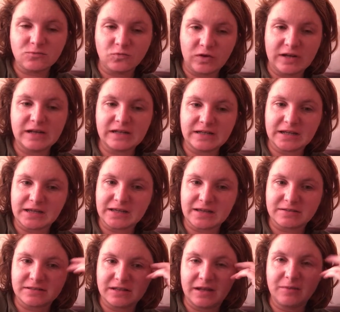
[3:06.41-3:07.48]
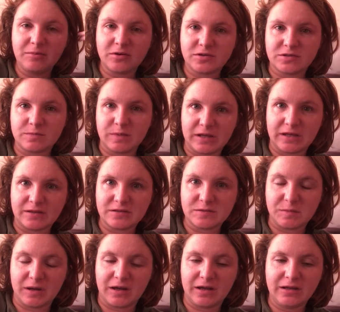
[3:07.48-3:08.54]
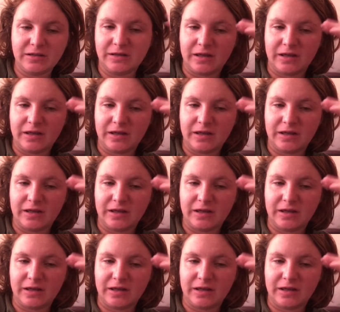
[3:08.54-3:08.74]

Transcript: reading day yesterday because of being at the spa.